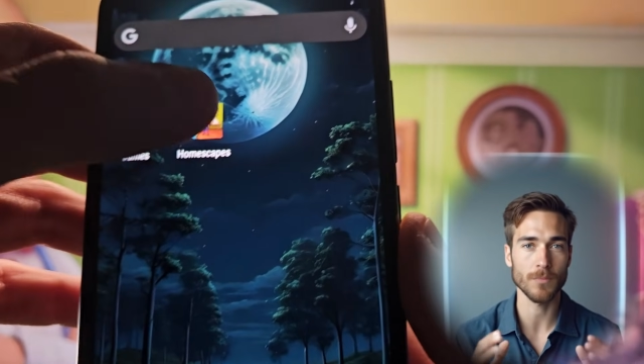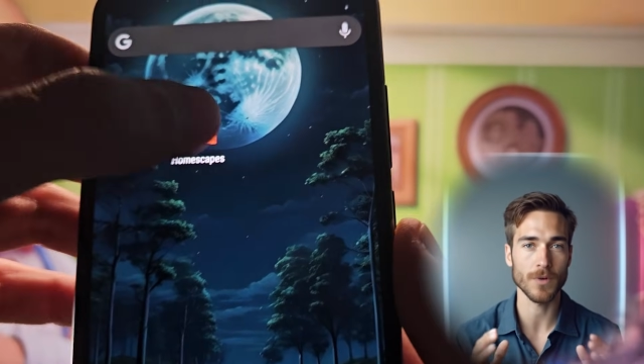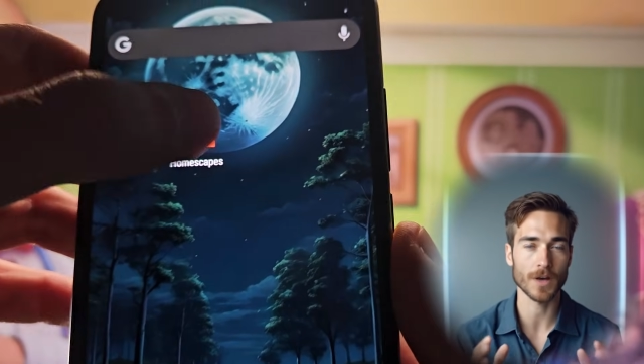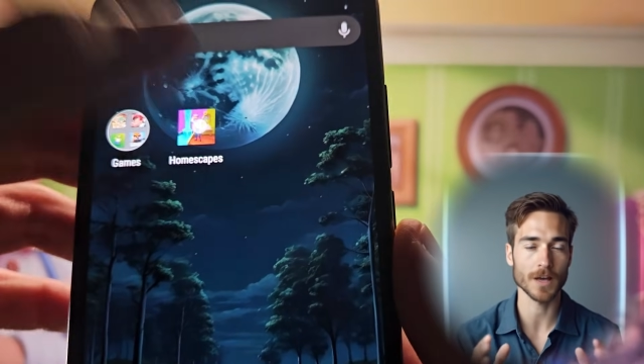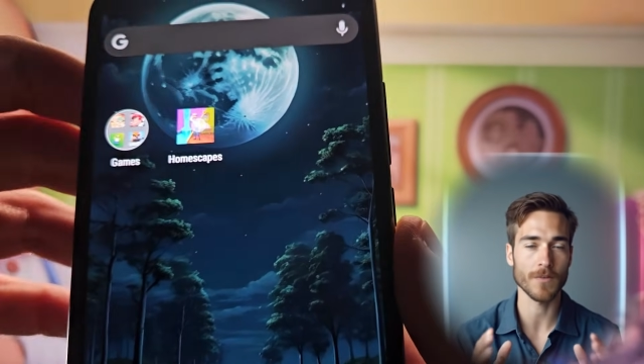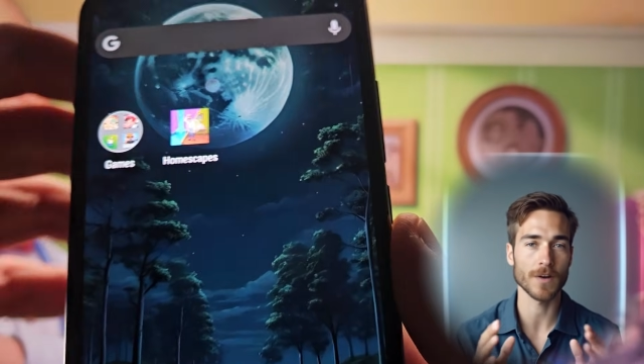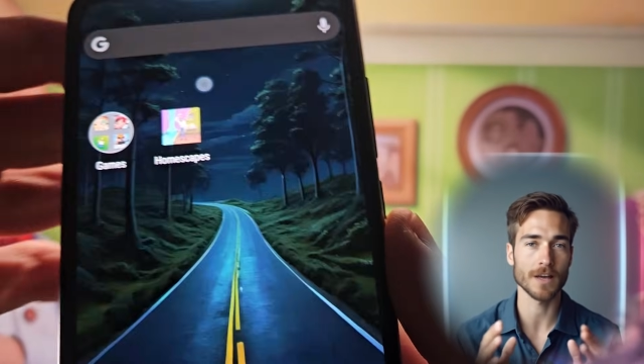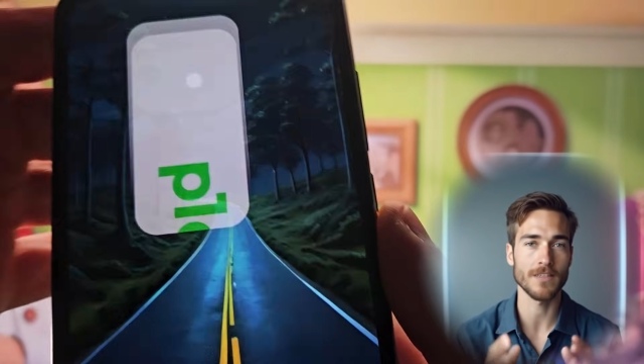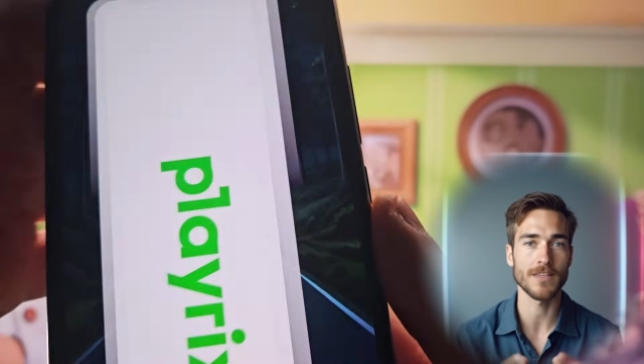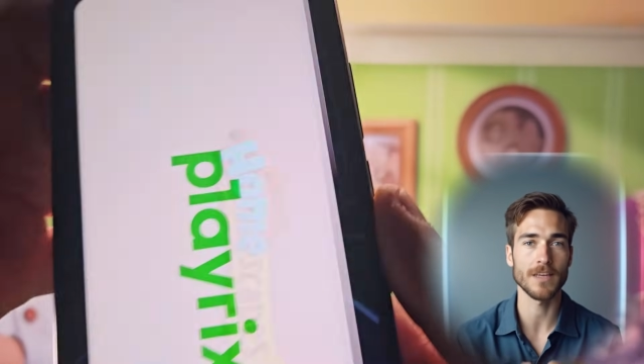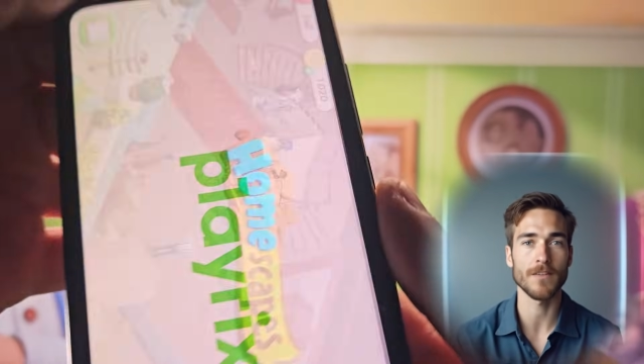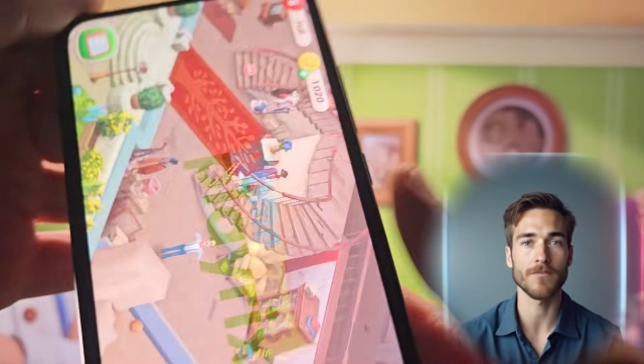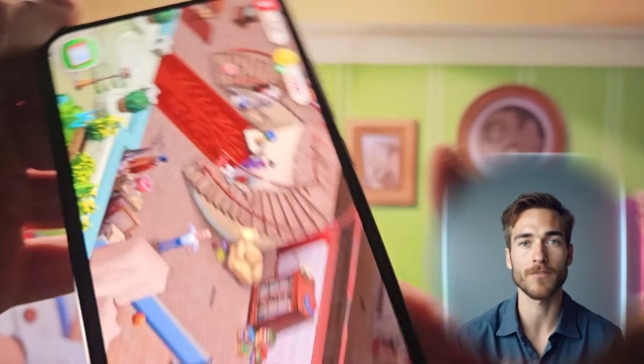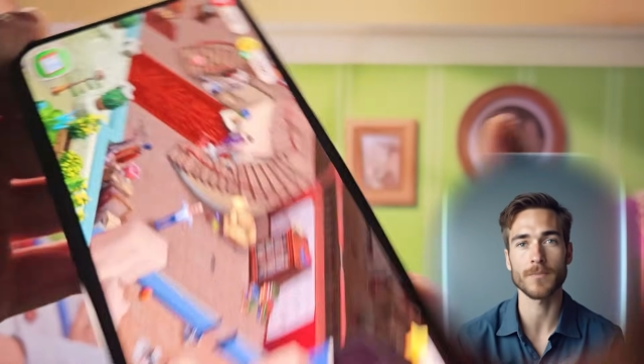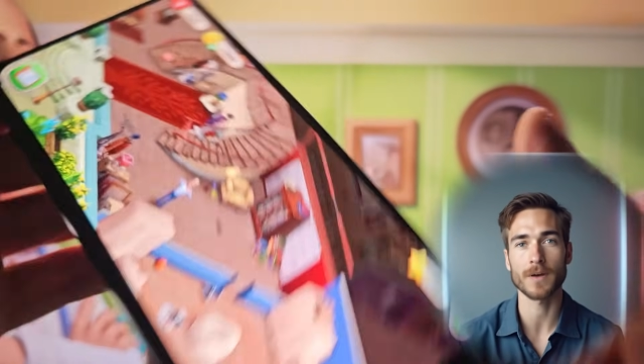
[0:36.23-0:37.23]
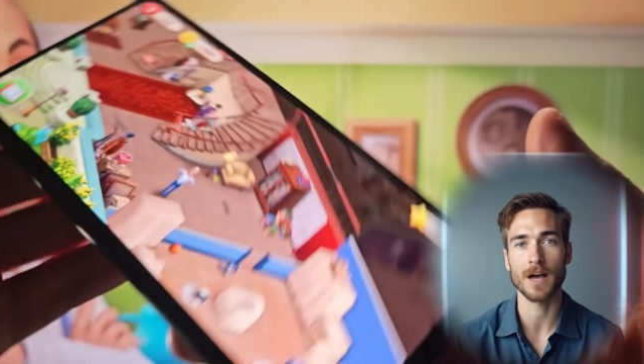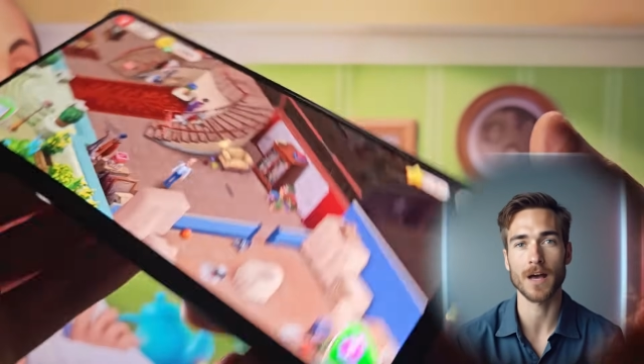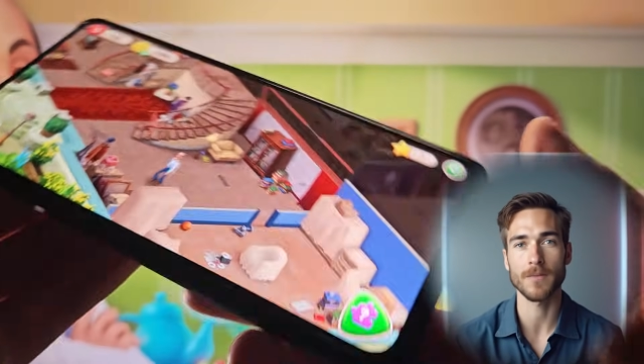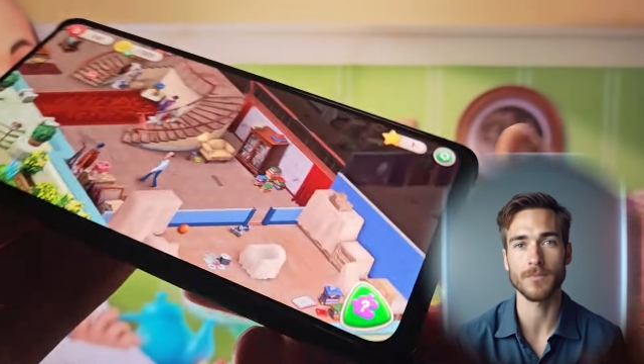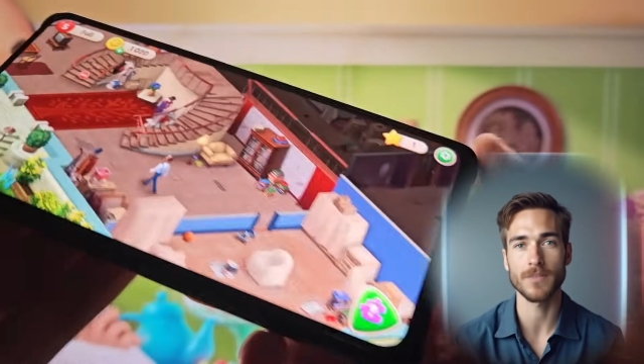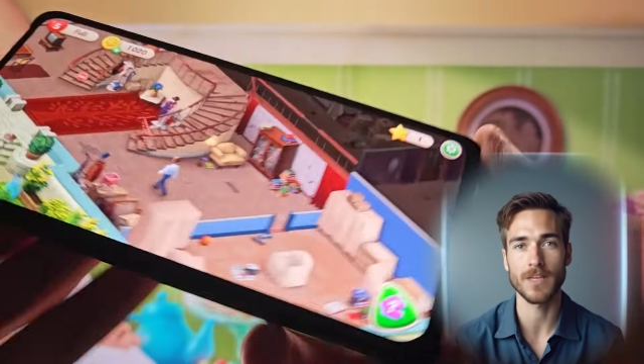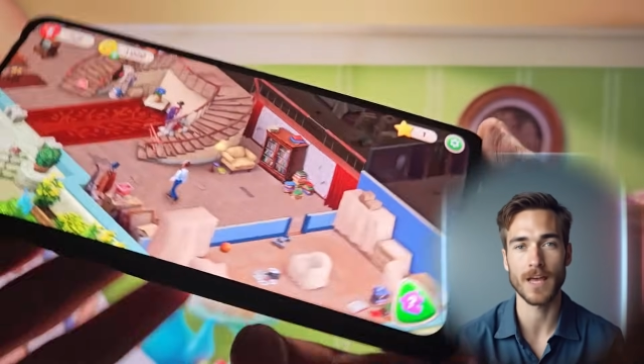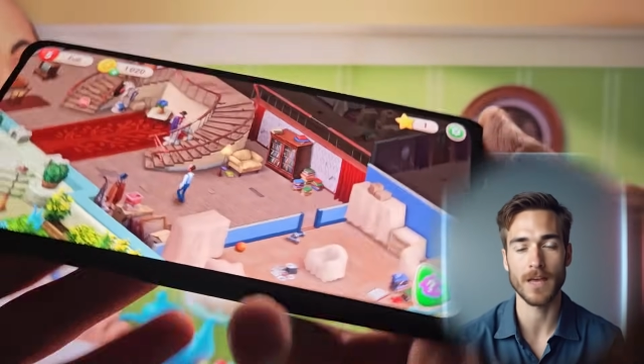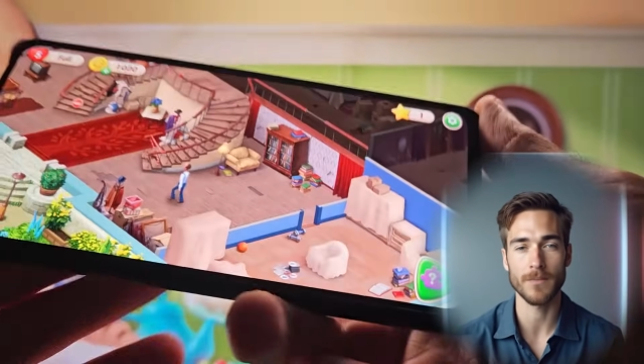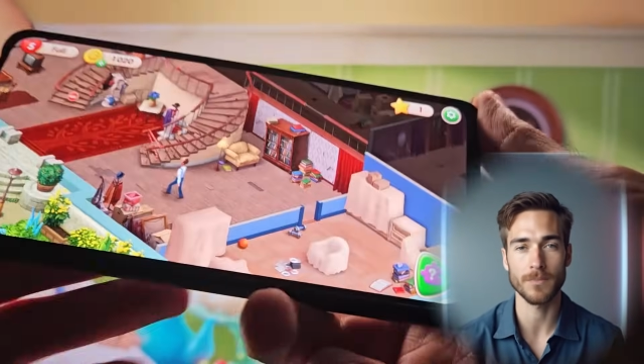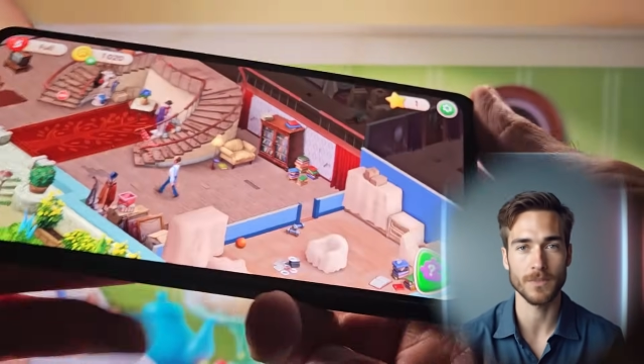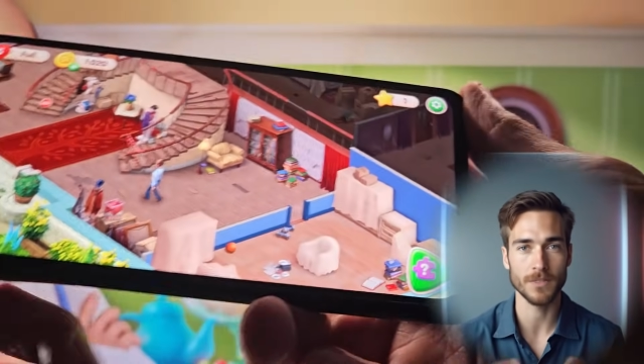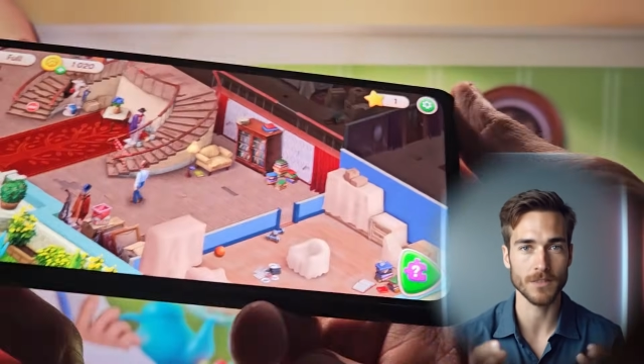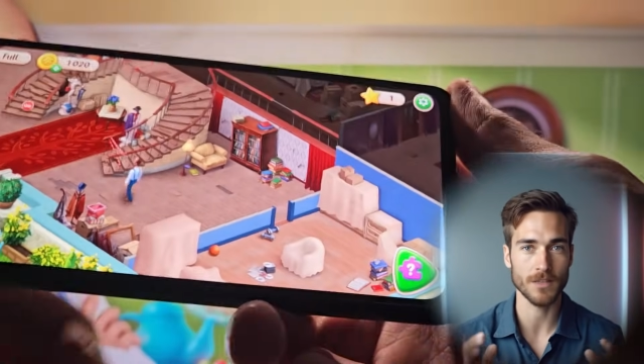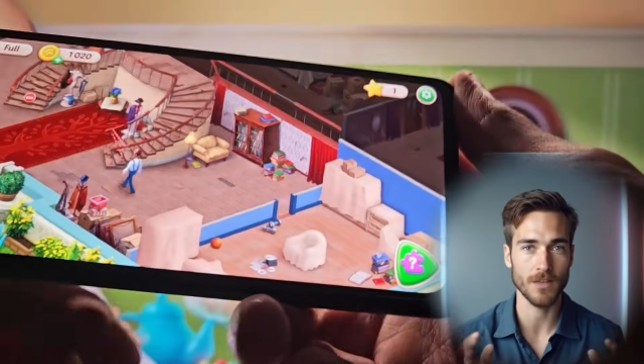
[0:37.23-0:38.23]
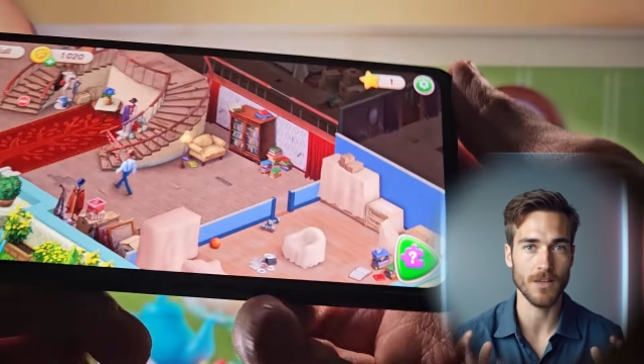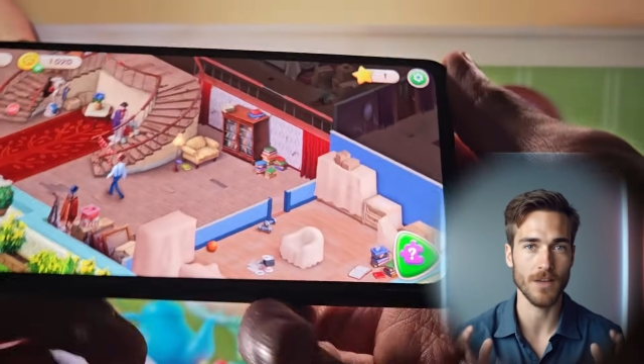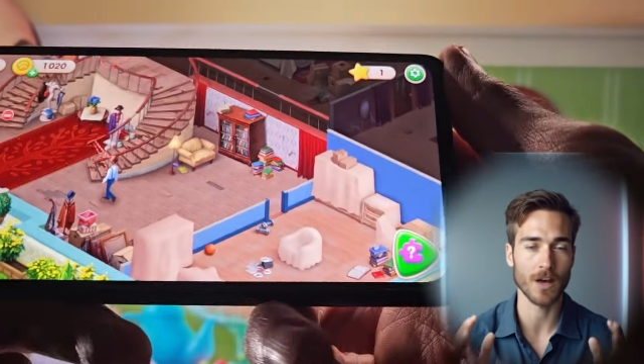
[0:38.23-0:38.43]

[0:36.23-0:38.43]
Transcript: player ID from Homescapes.